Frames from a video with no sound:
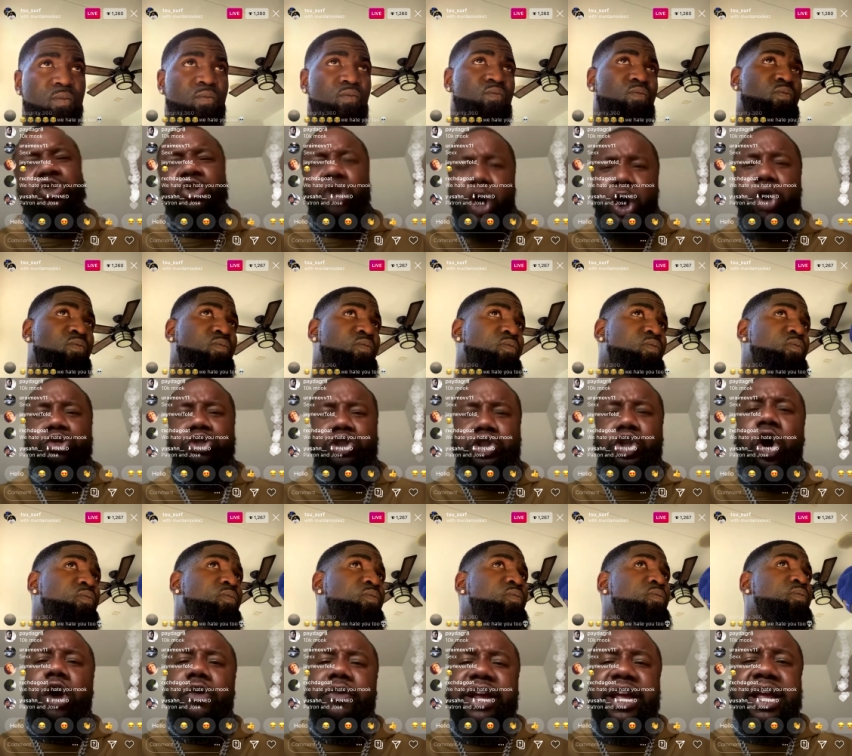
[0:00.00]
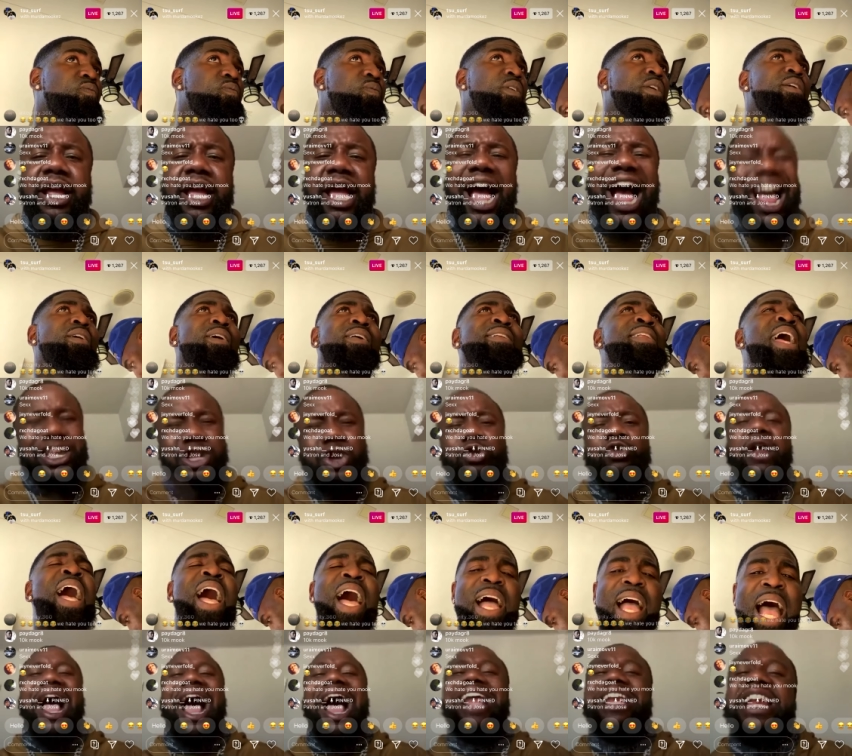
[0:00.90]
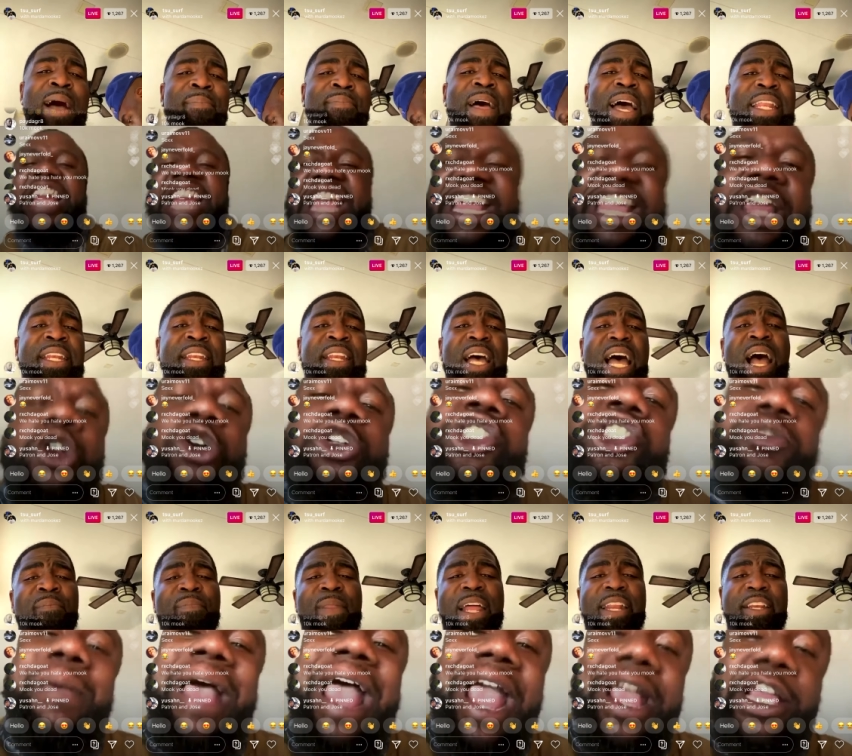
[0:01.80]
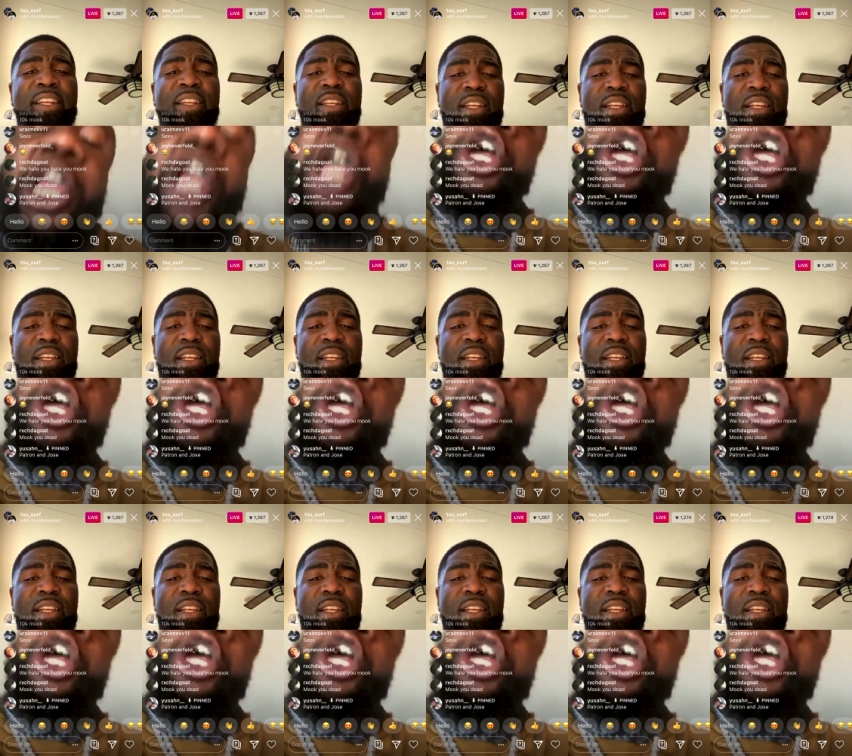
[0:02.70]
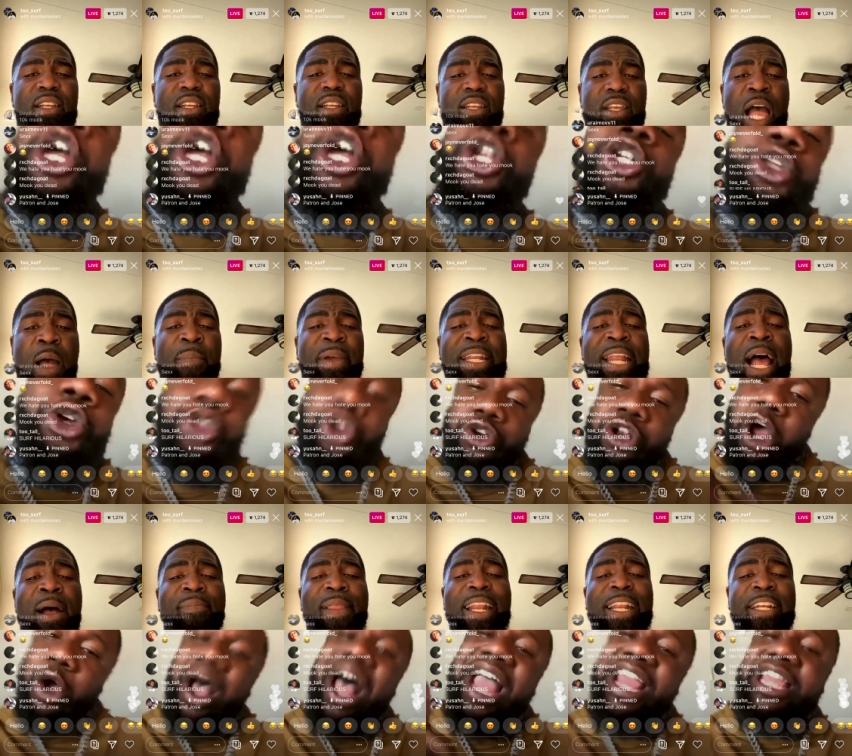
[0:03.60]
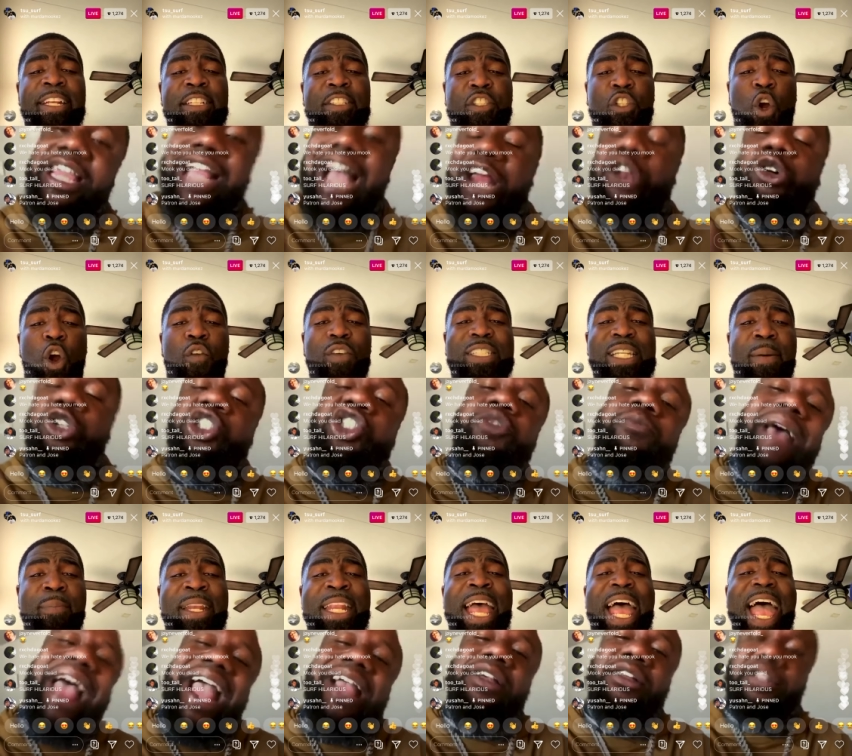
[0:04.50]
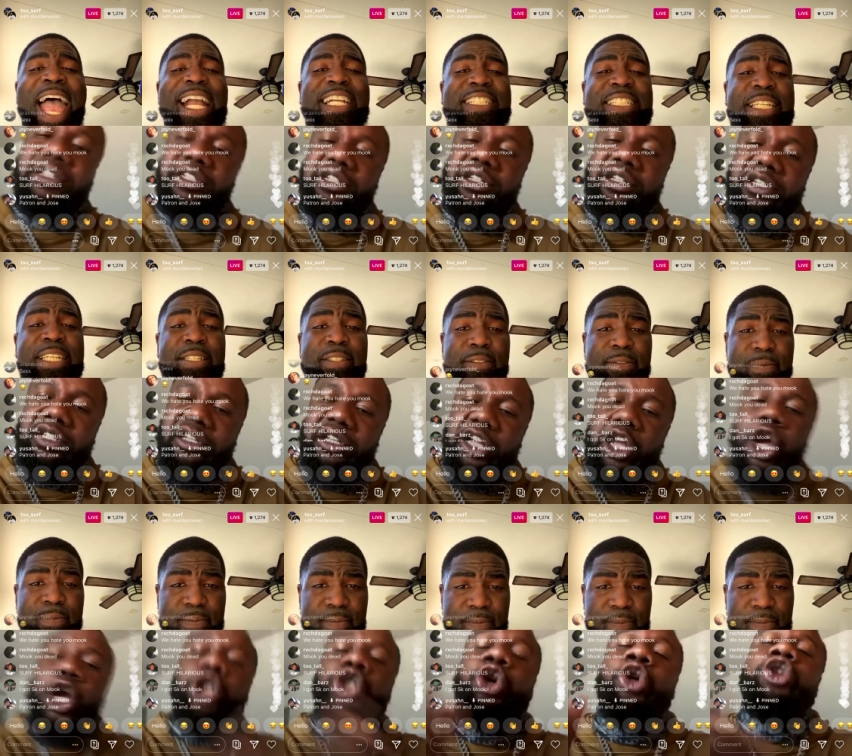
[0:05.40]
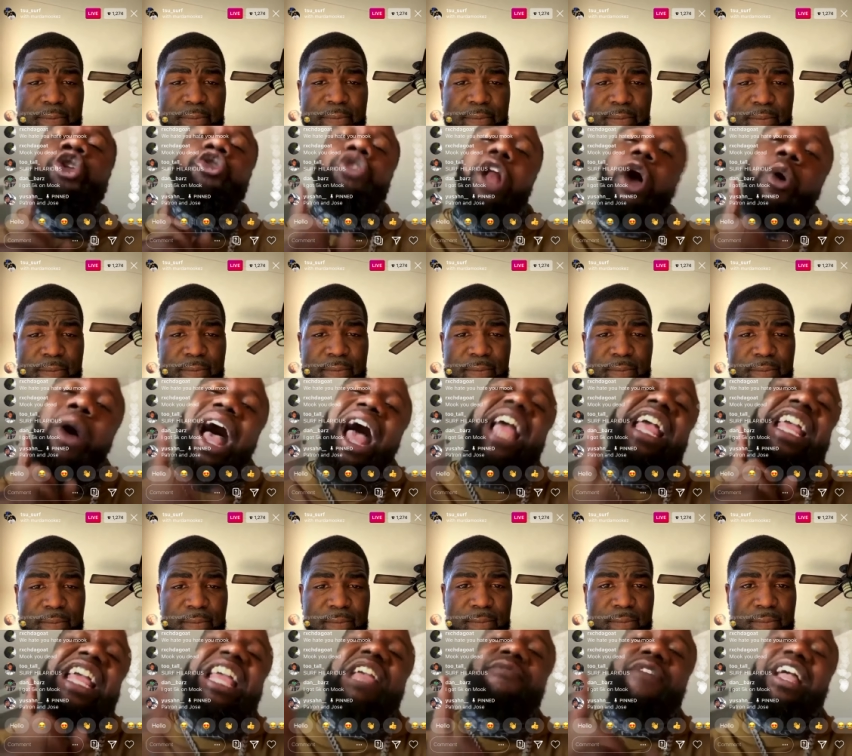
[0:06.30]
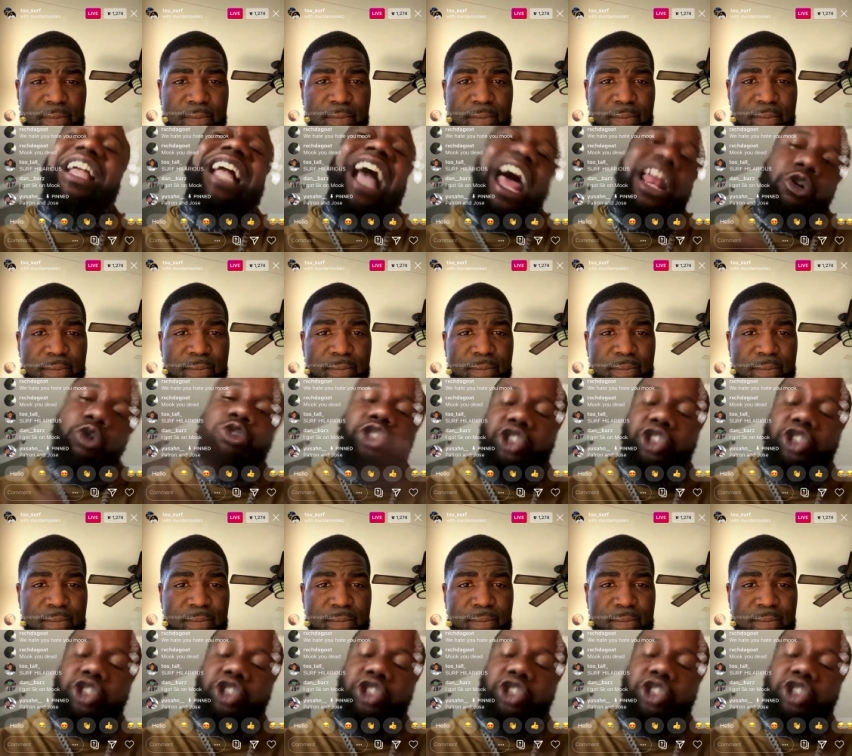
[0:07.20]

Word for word: whole story? How you? Nah, how I'm, not in, the, I'm not in. I'm, in, I'm not in the stories. I'm in the action. Do you know how he even got on